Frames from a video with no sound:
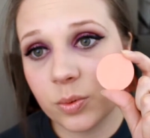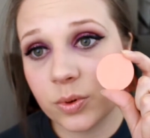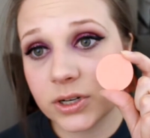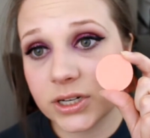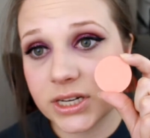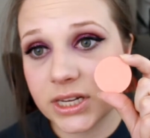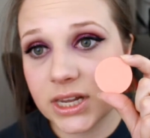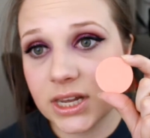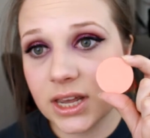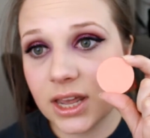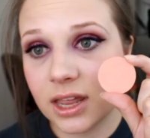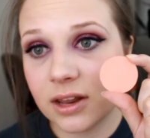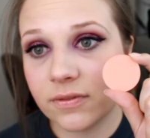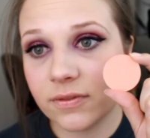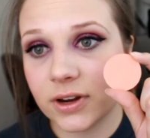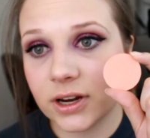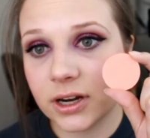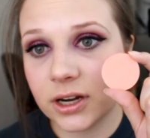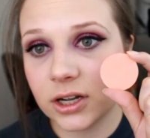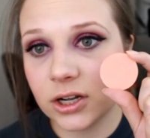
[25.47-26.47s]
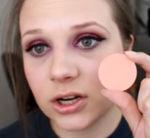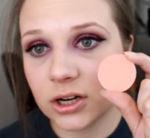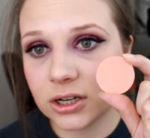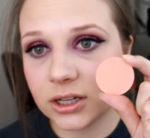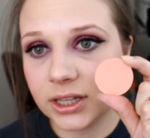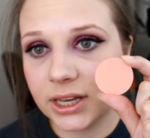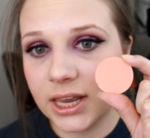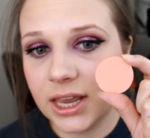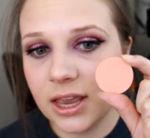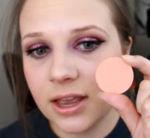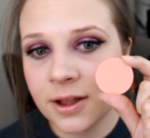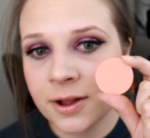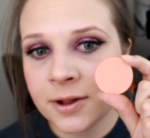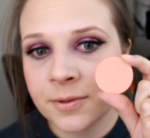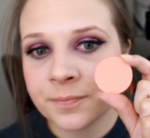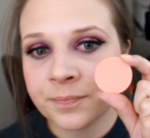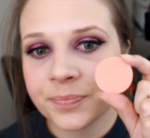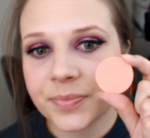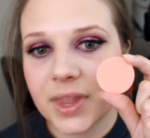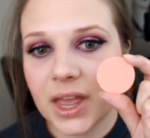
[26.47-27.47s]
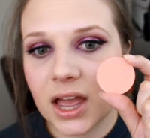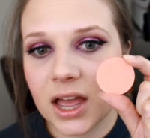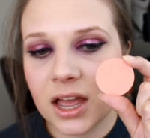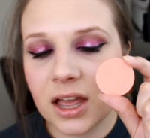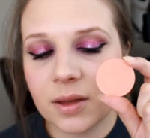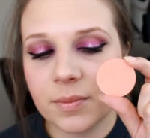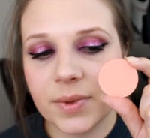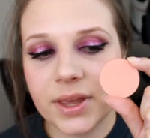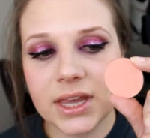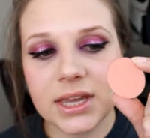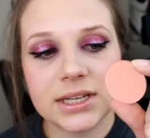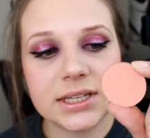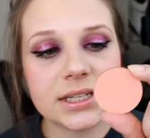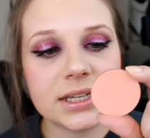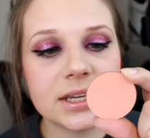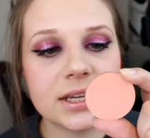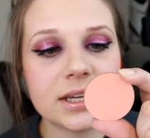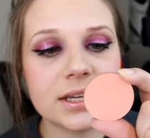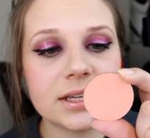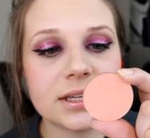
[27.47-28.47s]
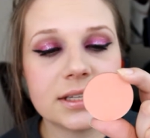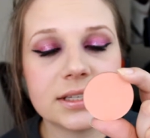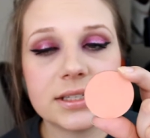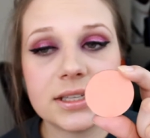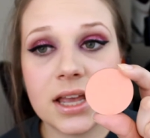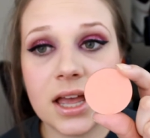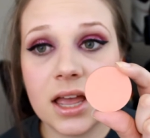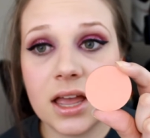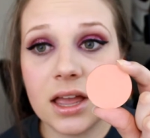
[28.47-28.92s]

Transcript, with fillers: pretty and very girly. Um, it is